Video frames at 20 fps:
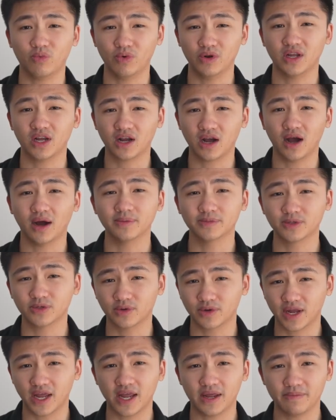when it comes
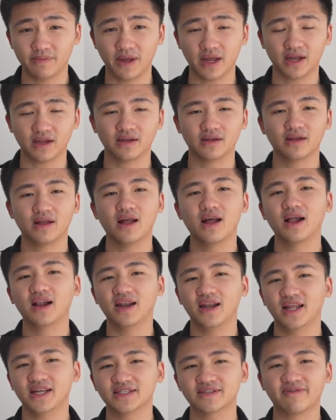to gaming?
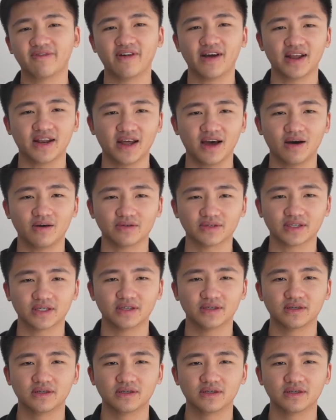Let's find out.